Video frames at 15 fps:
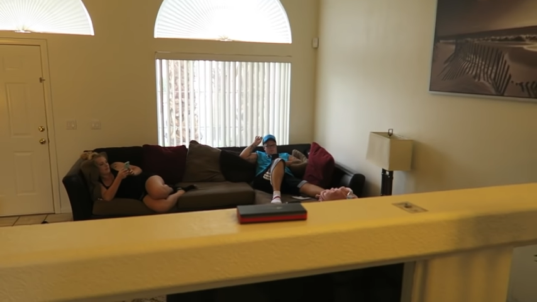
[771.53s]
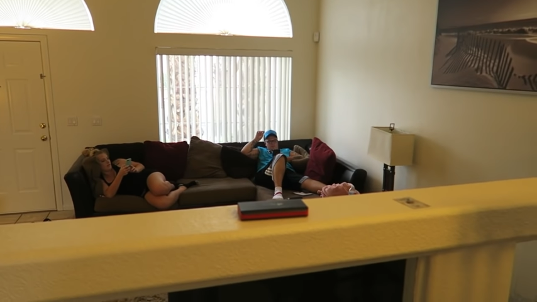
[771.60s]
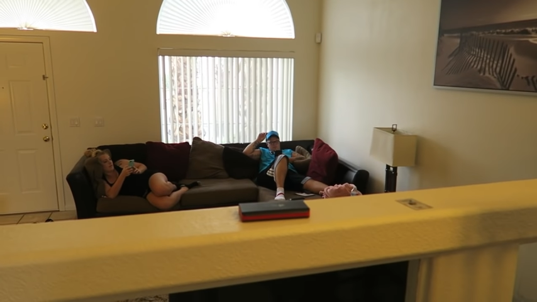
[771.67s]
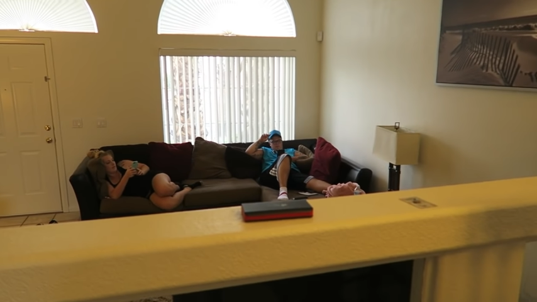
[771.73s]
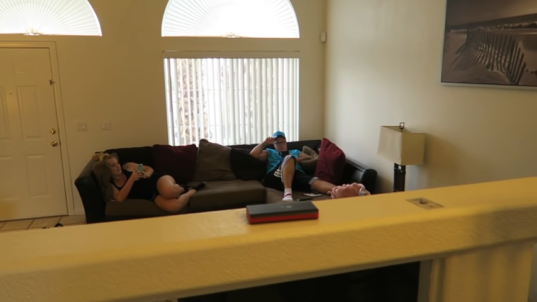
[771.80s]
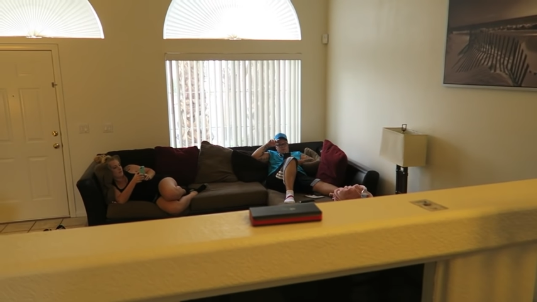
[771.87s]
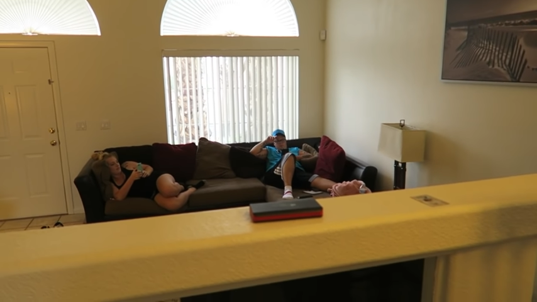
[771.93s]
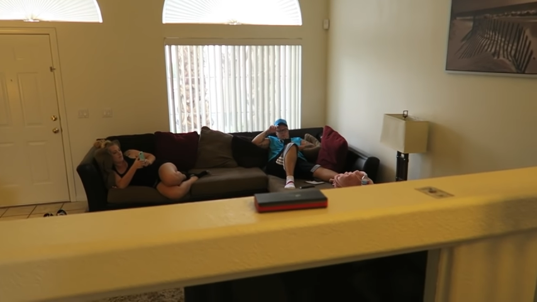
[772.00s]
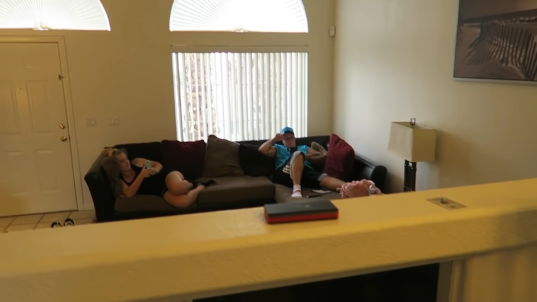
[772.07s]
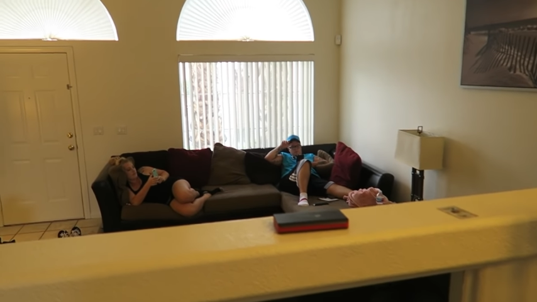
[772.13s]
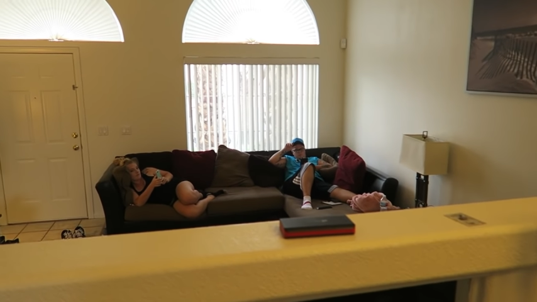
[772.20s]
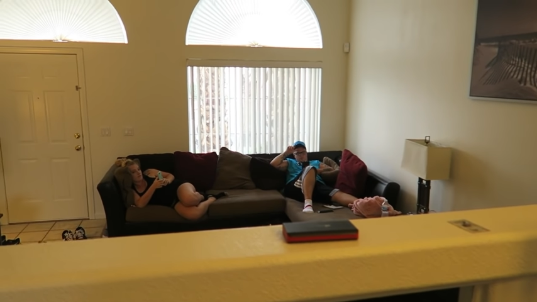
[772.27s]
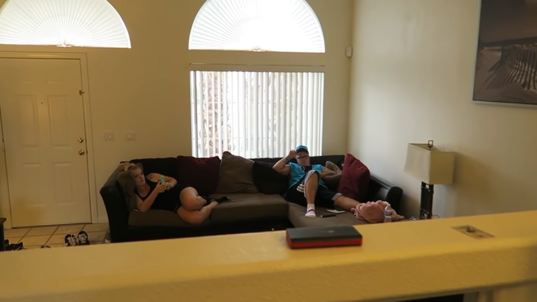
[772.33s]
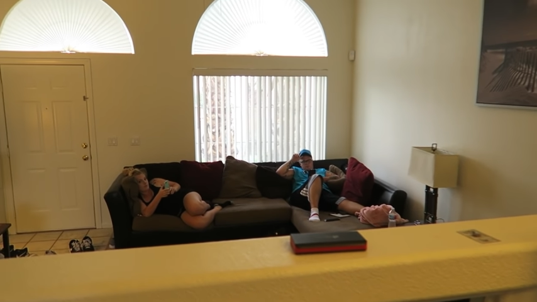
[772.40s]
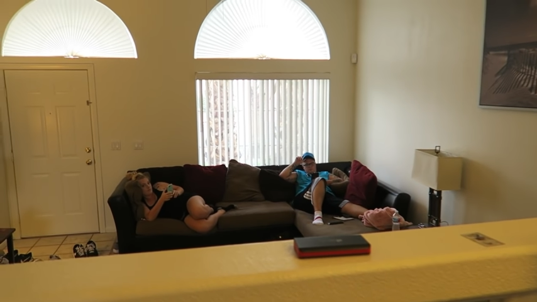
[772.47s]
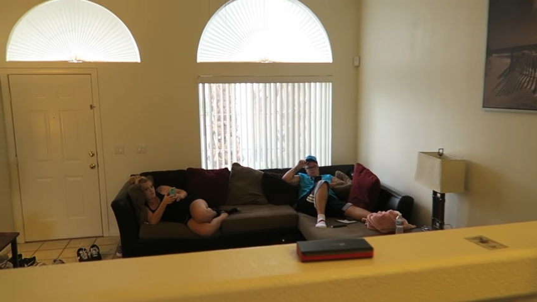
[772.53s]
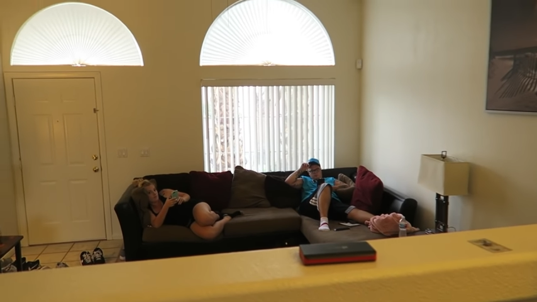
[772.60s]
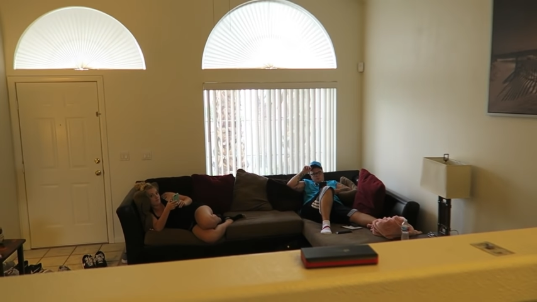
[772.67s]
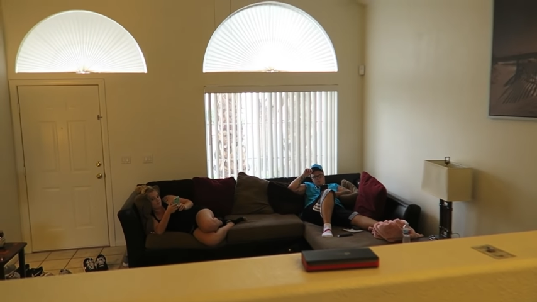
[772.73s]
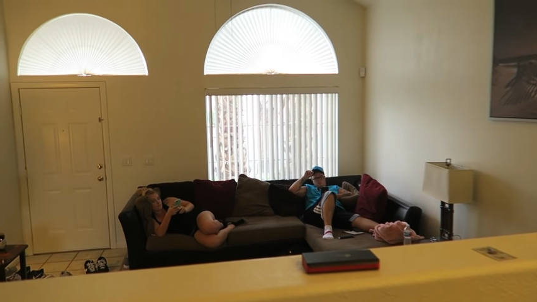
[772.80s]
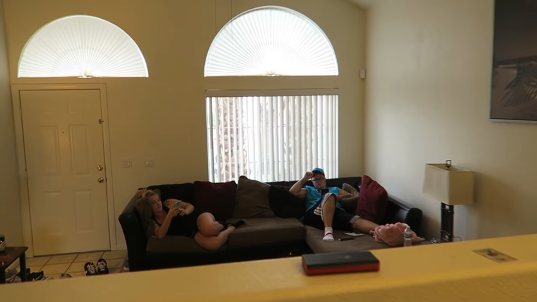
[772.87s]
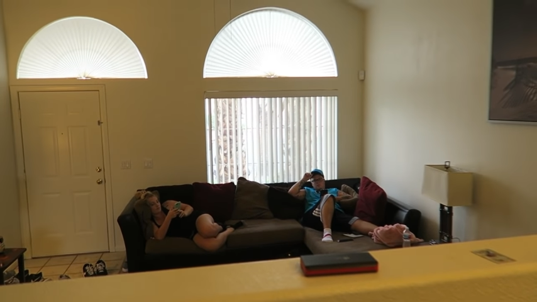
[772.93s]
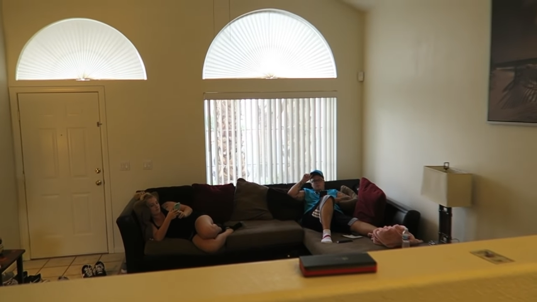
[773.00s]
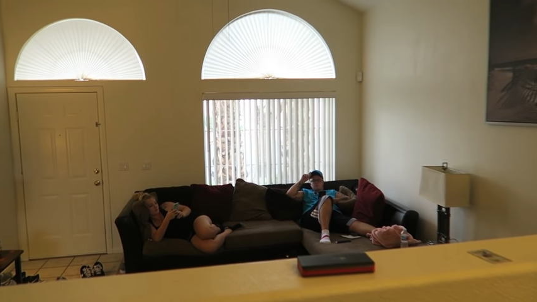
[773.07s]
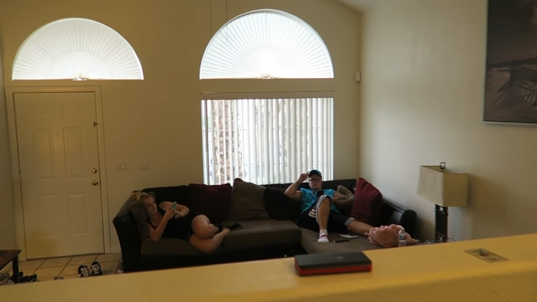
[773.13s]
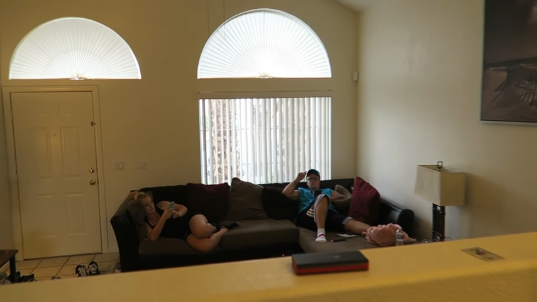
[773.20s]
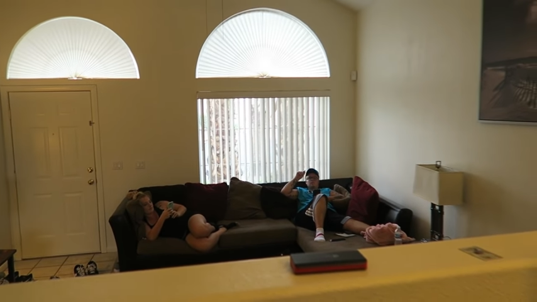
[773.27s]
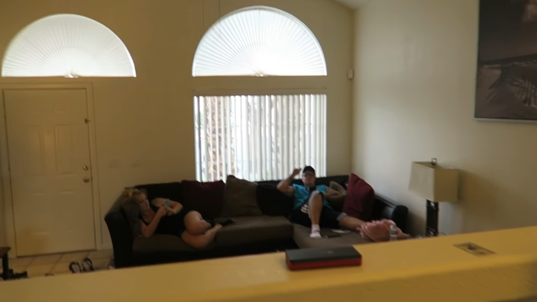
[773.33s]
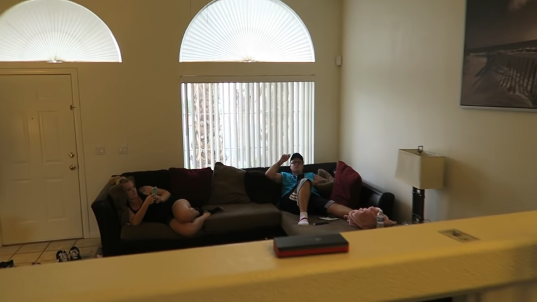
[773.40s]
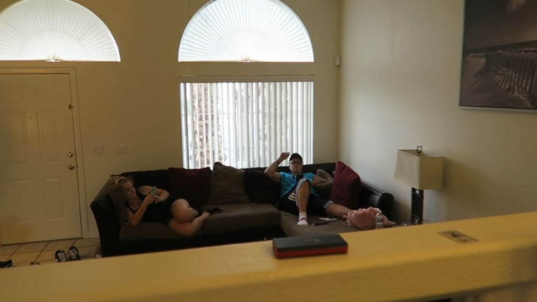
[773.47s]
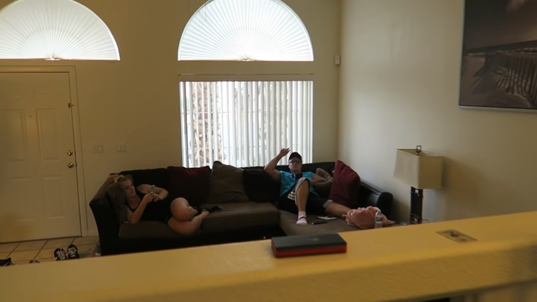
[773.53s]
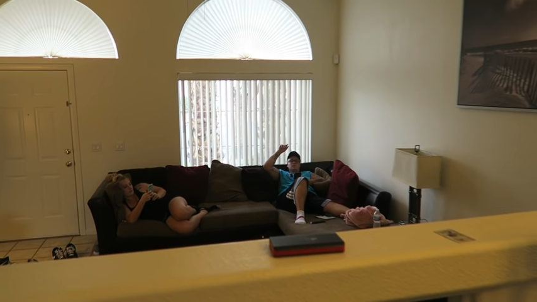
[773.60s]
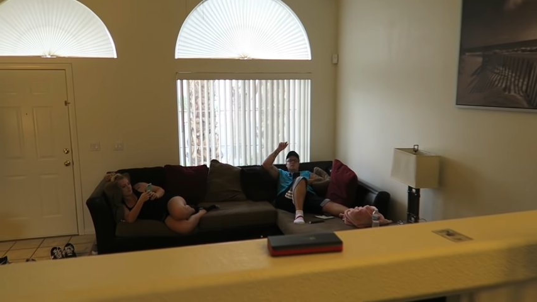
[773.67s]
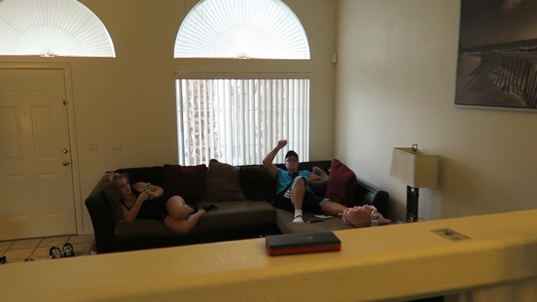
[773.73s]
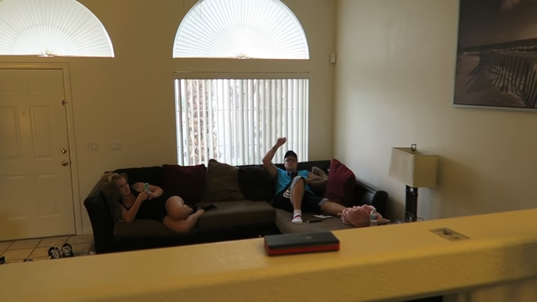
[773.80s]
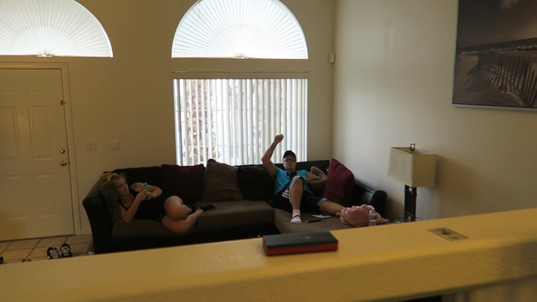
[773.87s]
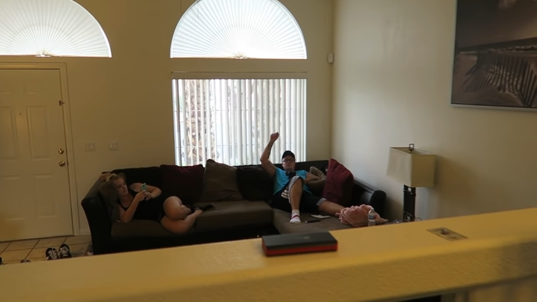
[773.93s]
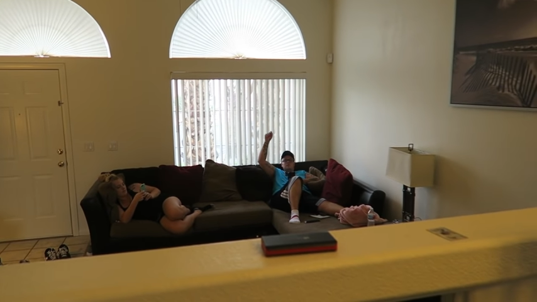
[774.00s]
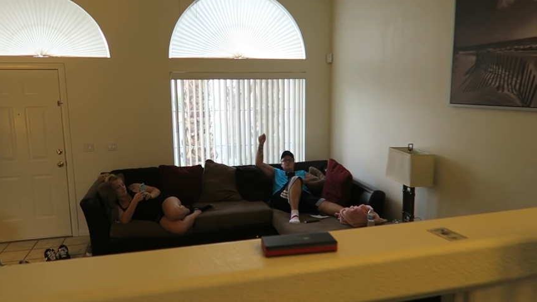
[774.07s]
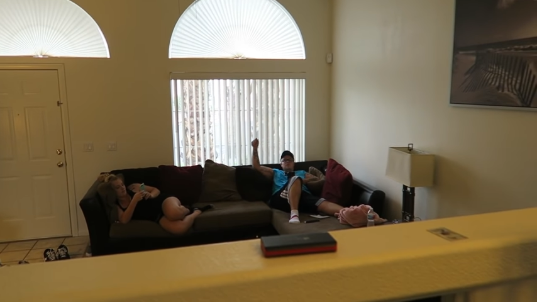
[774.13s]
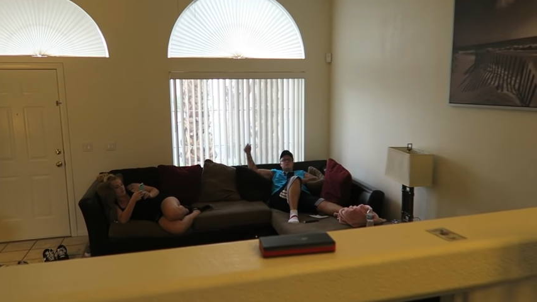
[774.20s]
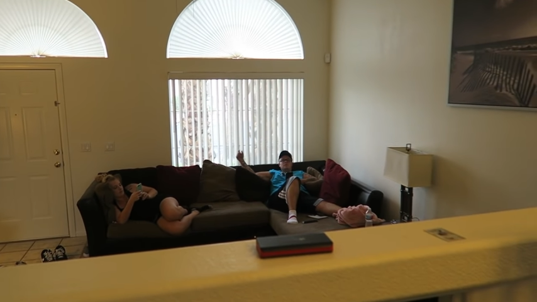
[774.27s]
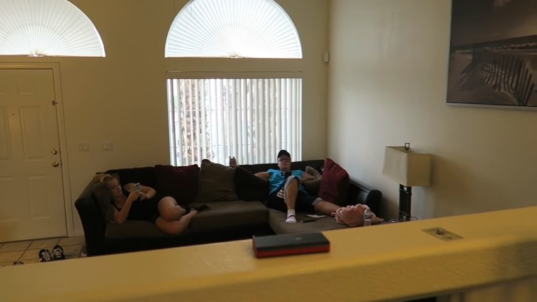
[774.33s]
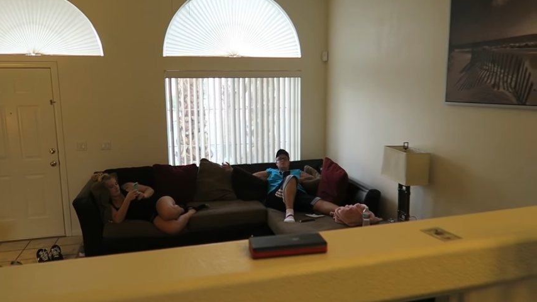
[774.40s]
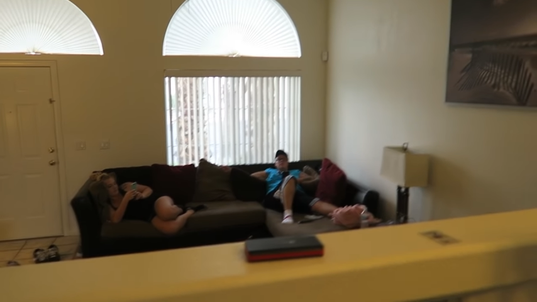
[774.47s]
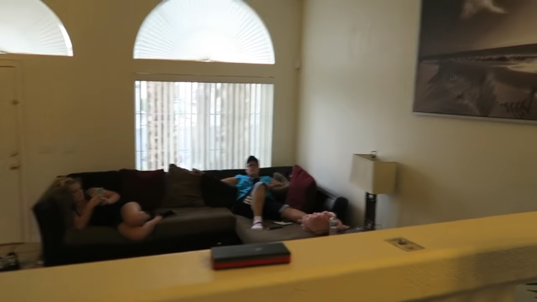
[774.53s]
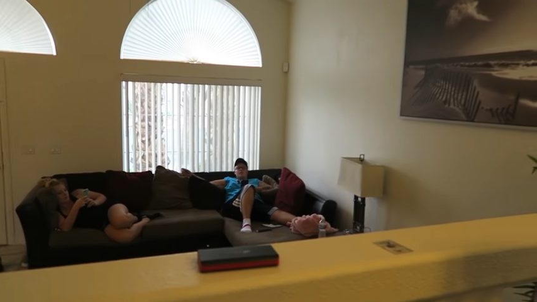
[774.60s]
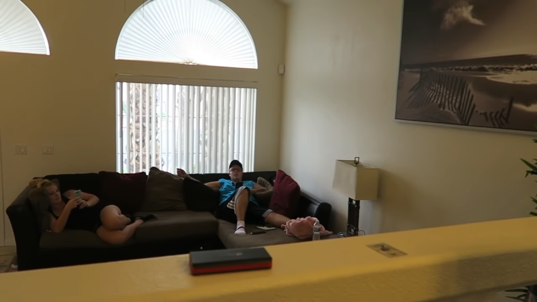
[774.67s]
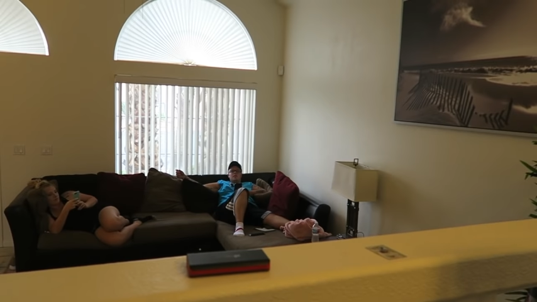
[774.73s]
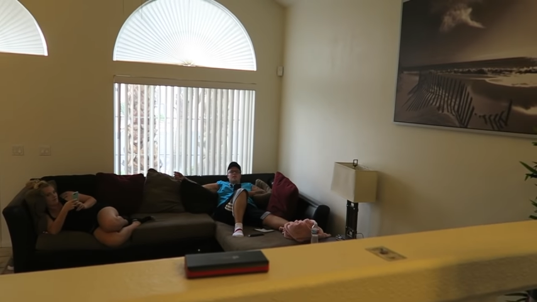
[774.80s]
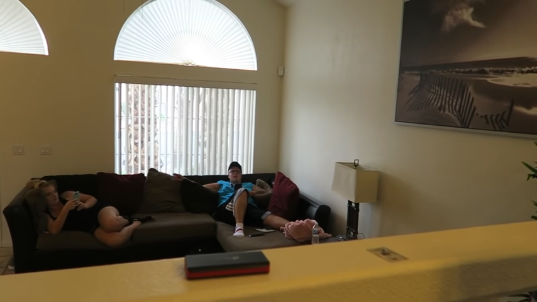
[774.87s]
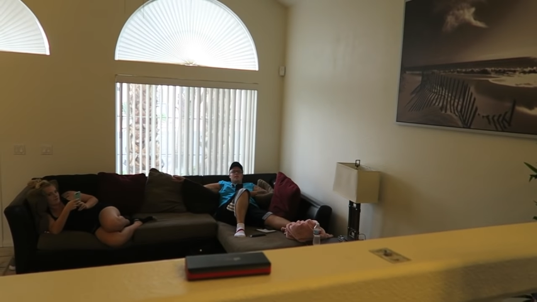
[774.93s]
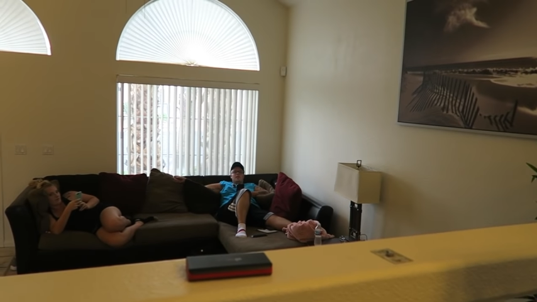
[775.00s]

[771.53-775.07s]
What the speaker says: (no speaker visible)